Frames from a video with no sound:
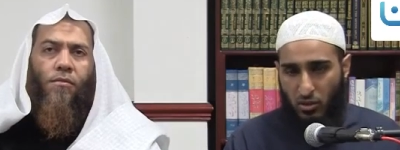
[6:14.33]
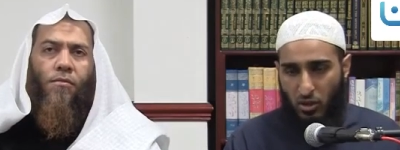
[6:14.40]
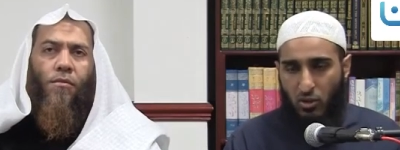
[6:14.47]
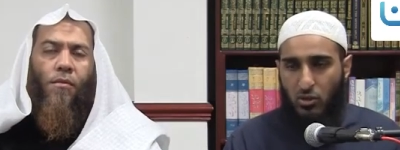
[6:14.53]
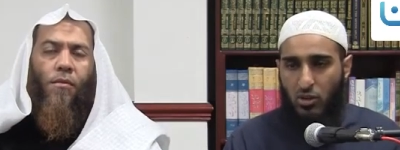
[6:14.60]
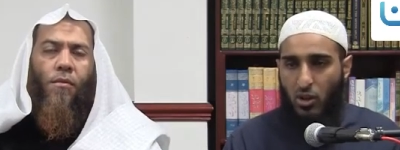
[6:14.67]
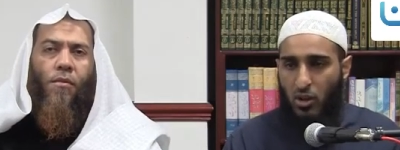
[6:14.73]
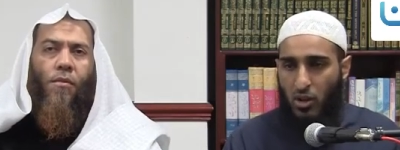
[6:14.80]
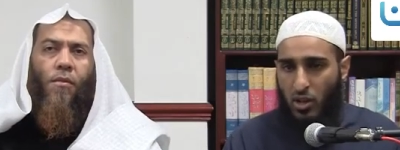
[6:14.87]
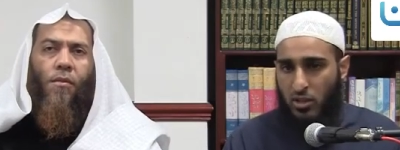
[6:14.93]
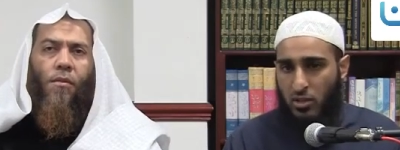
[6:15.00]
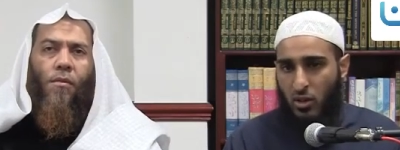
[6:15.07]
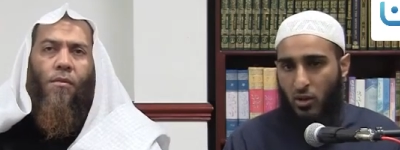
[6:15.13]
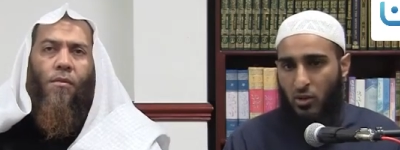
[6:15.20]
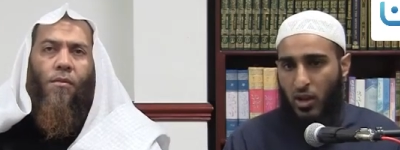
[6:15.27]
Speaker 1: country or
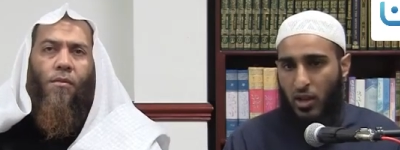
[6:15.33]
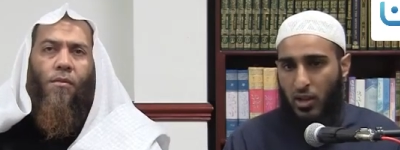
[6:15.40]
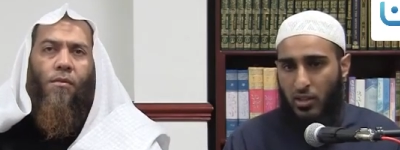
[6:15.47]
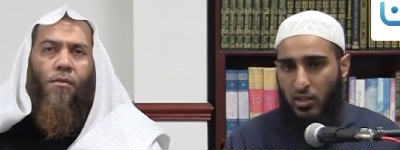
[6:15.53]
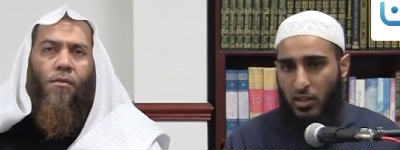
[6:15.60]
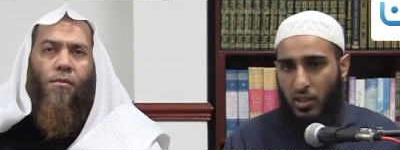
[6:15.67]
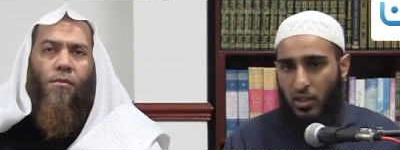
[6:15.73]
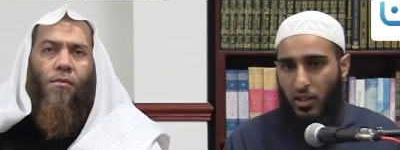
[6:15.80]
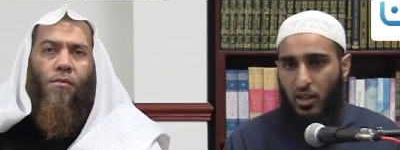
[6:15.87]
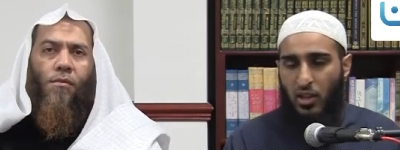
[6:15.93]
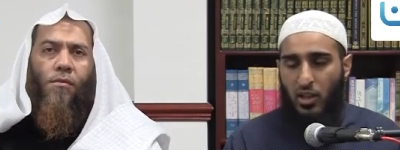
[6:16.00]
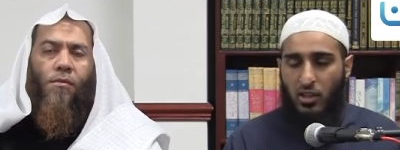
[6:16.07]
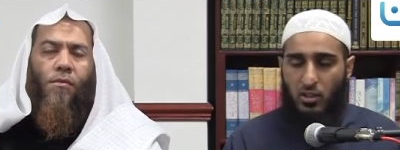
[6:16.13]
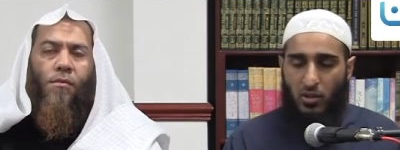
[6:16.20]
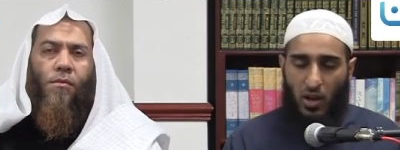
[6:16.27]
his locality.
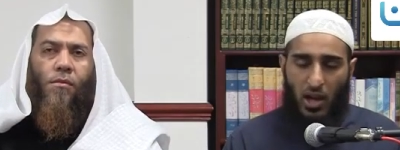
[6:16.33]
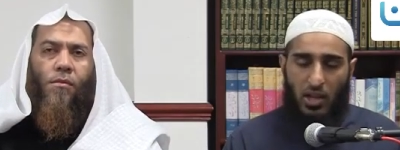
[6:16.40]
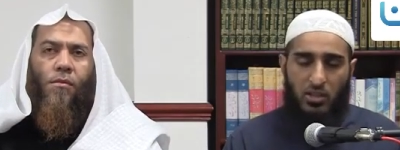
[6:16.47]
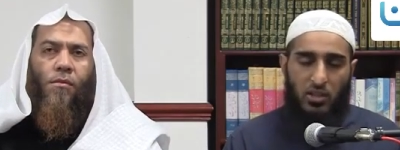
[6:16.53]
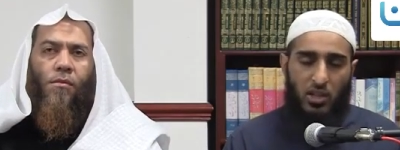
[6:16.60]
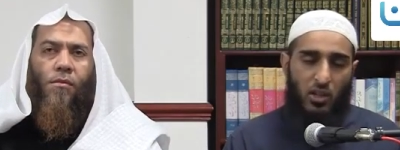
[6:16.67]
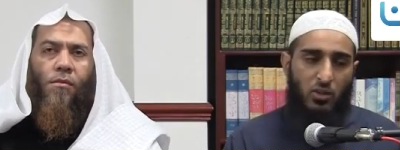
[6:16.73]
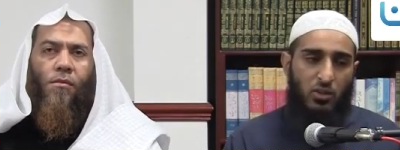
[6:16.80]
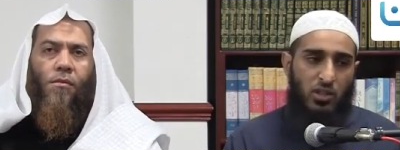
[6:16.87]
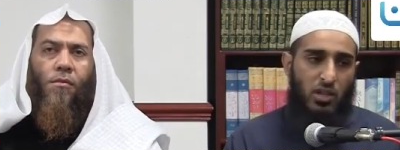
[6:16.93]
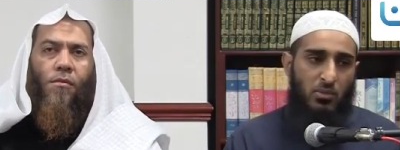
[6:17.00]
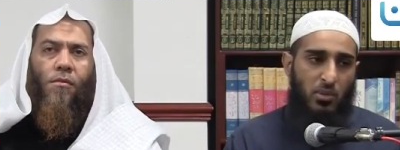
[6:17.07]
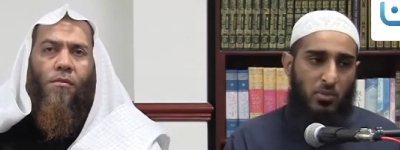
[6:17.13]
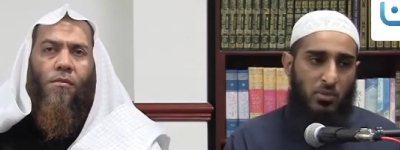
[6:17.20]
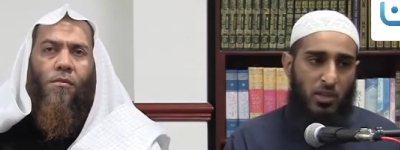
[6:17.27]
So as Shaykh
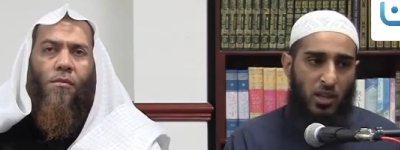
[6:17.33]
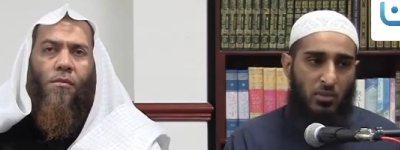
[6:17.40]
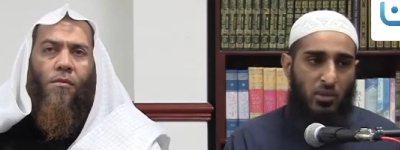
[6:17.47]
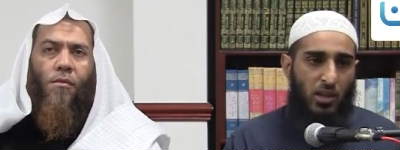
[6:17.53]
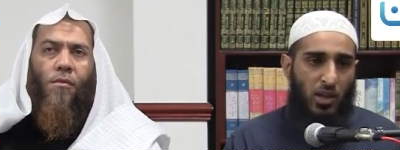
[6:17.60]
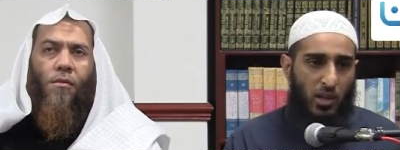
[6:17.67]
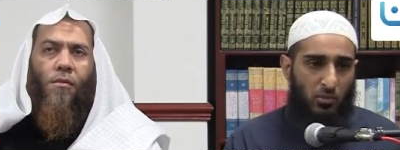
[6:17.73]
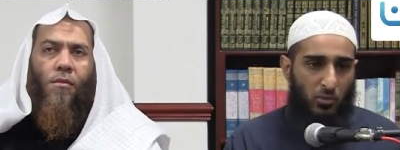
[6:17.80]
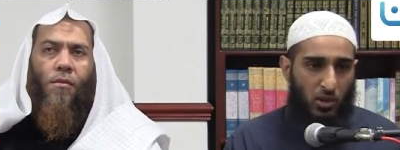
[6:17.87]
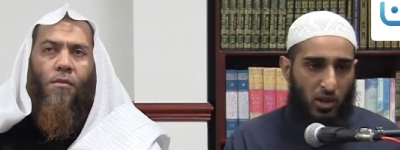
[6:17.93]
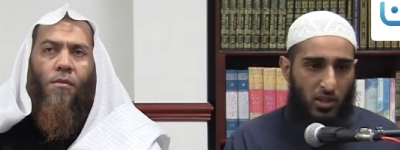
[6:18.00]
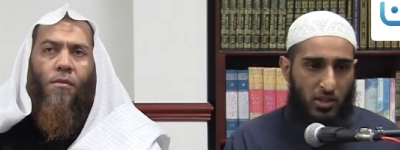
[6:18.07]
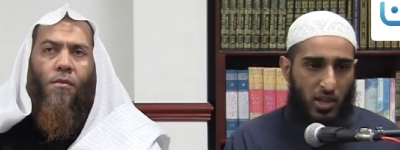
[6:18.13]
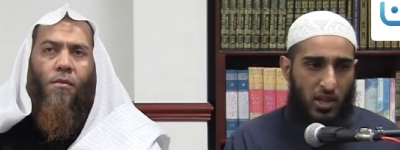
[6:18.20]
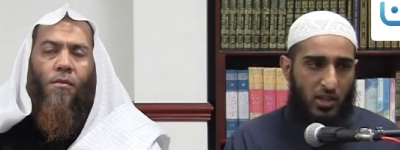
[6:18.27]
al-Islam ibn Taymiyyah
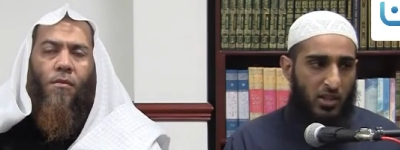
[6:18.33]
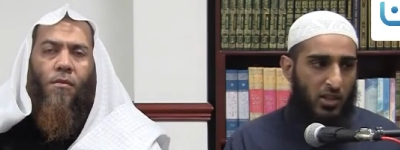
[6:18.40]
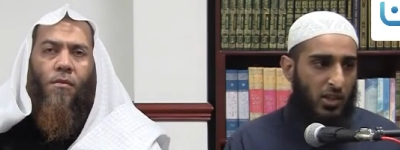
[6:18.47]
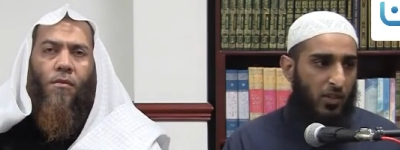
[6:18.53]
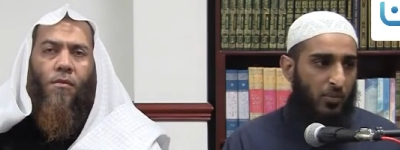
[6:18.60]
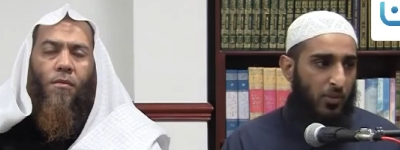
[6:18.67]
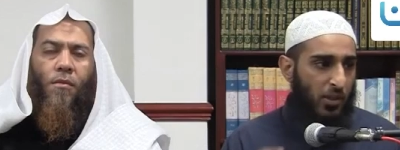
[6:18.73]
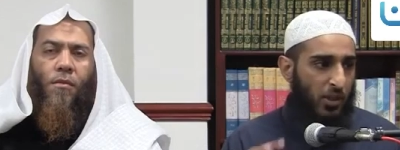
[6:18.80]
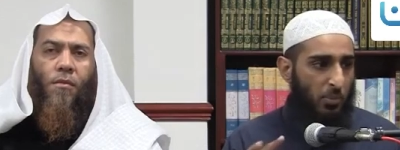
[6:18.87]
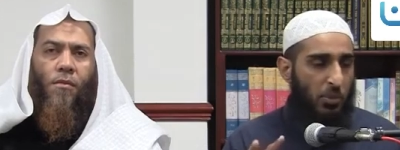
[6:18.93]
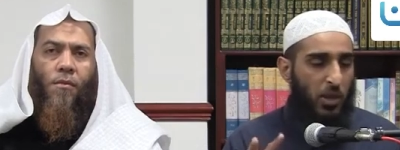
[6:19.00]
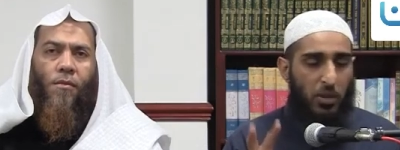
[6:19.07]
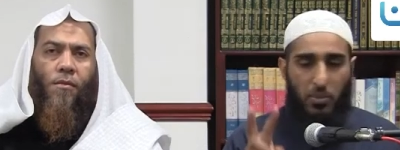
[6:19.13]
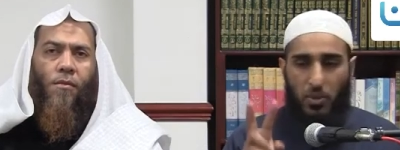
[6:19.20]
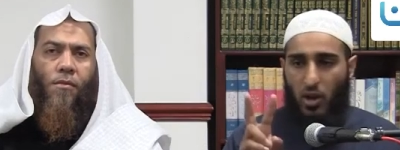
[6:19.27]
rahimahullah said that the
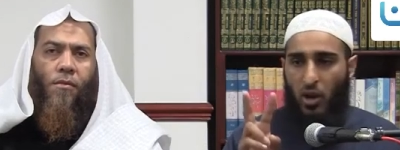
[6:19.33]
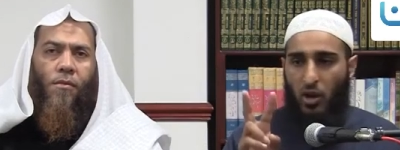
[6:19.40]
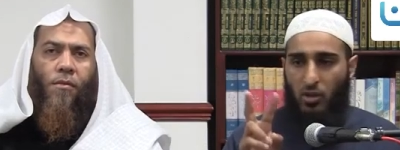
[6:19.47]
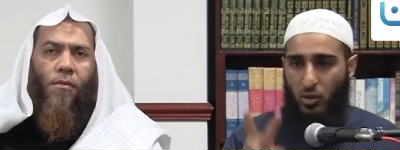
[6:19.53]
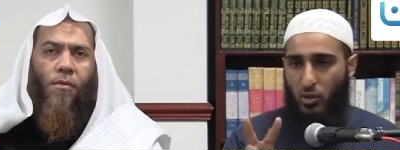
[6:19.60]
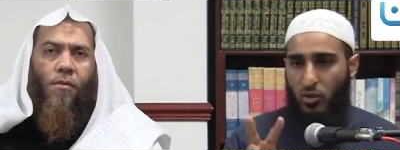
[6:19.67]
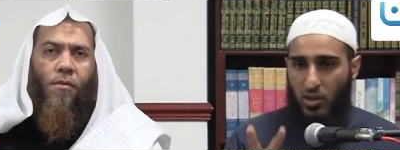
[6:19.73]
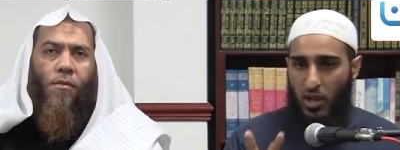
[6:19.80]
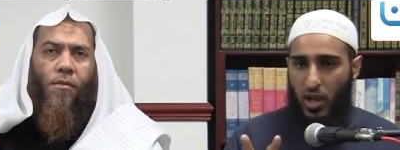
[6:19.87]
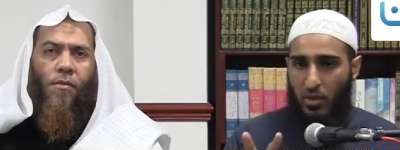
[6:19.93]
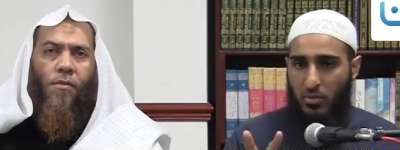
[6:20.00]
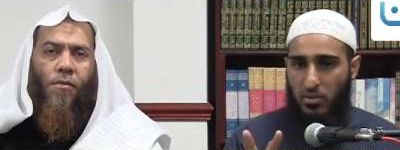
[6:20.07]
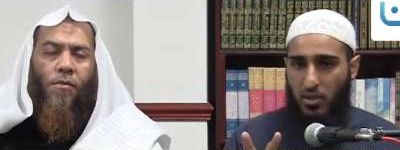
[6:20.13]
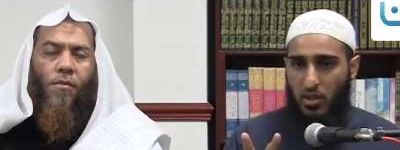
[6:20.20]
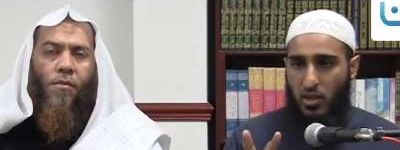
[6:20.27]
people are two
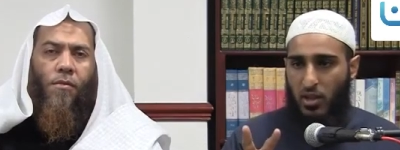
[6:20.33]
types.